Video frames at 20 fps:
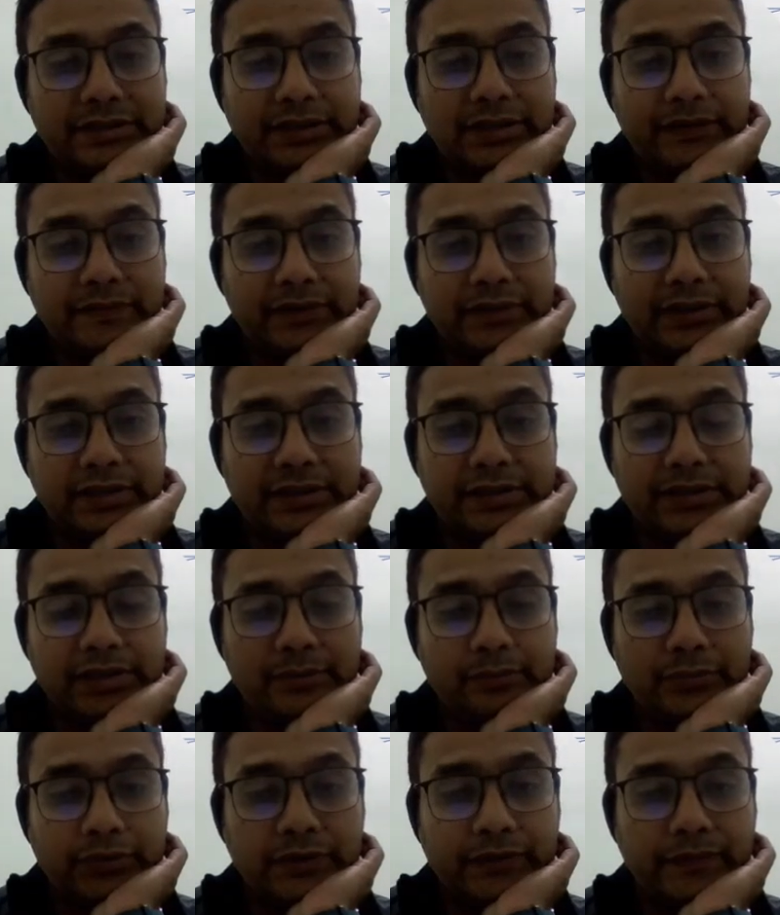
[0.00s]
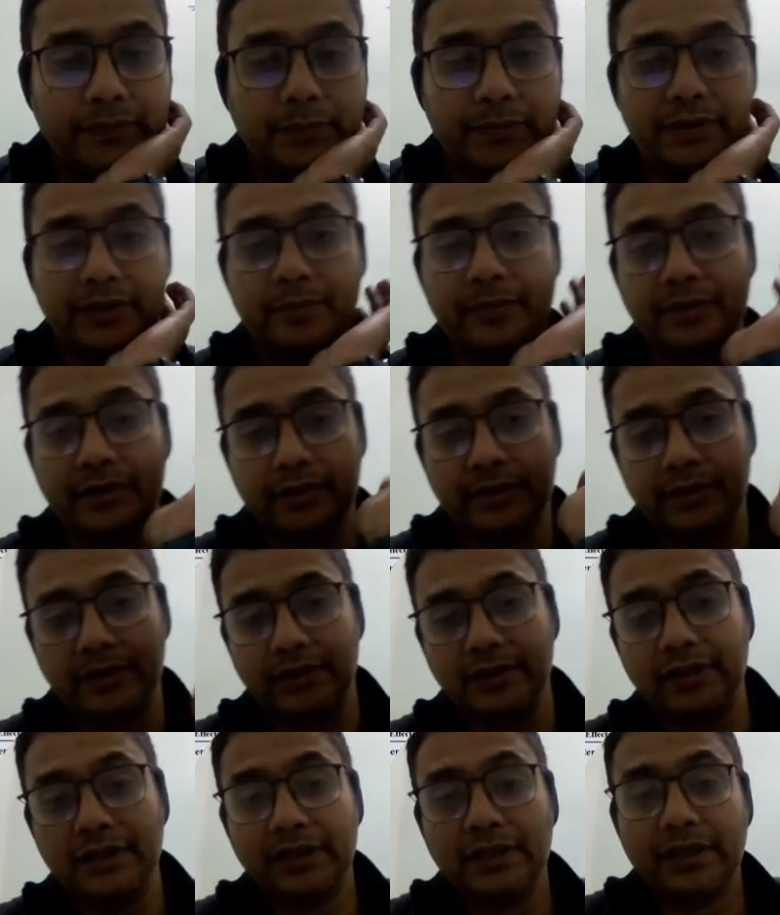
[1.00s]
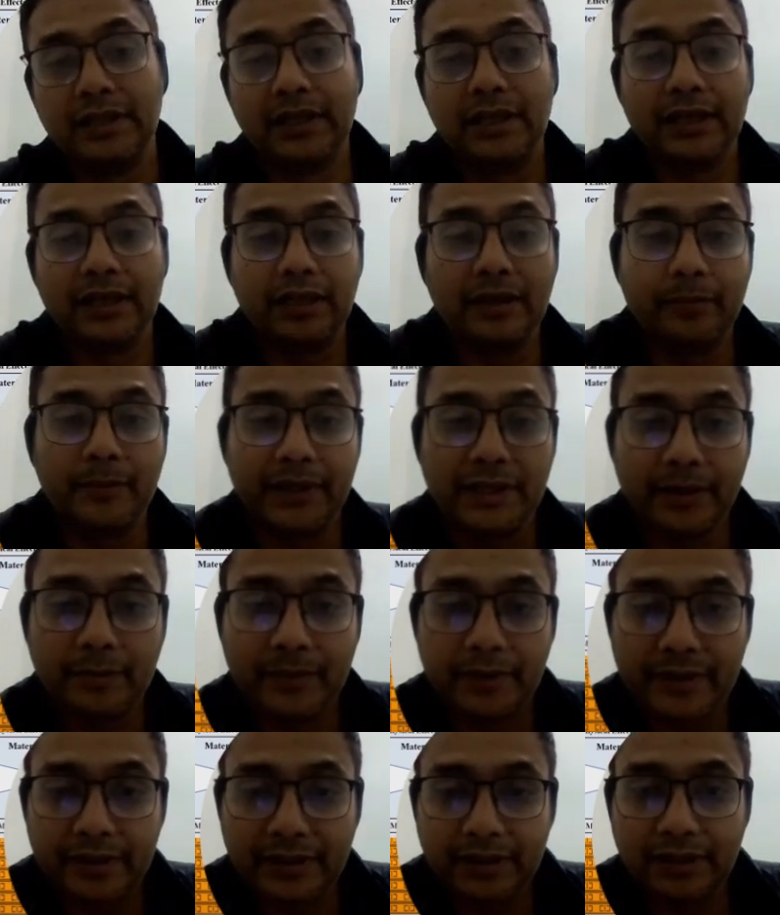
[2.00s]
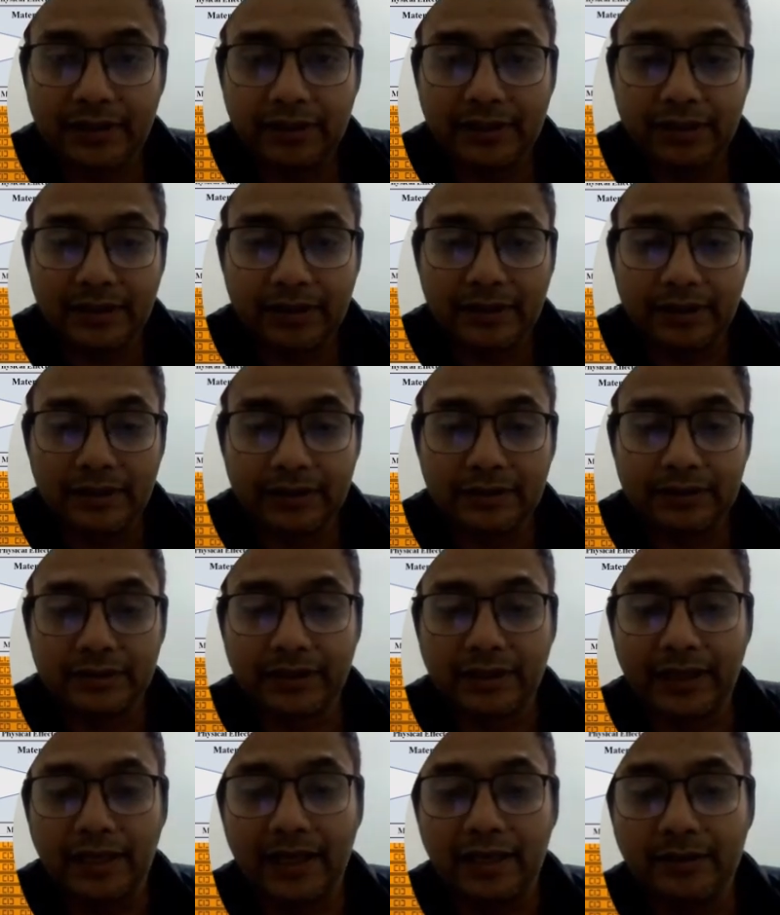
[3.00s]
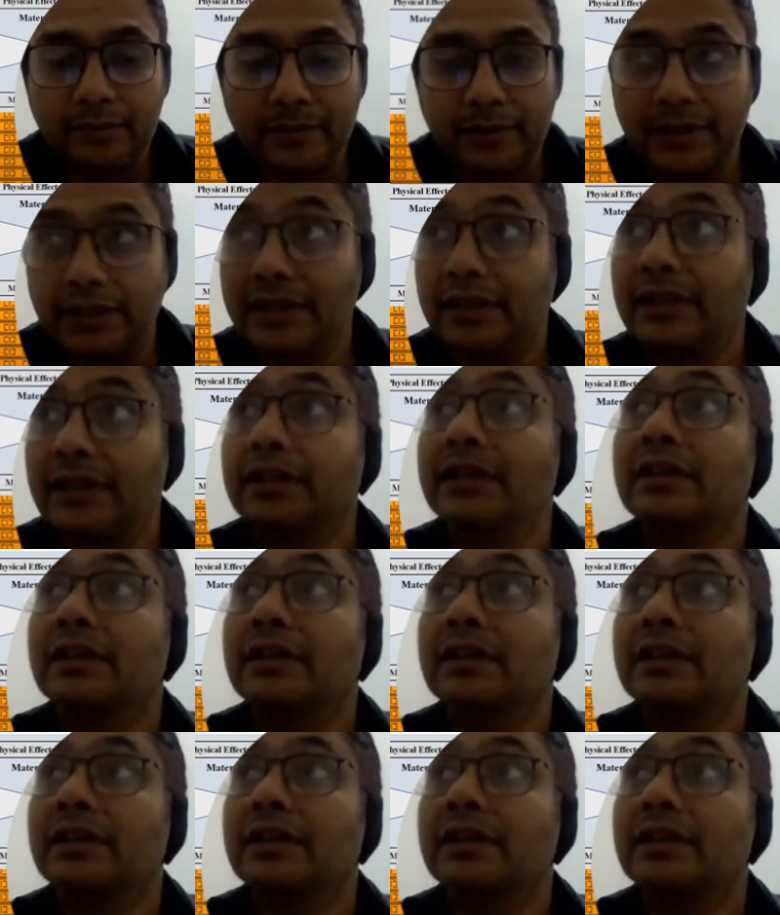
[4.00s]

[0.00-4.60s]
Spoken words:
start with an example of metamaterial. A metamaterial can be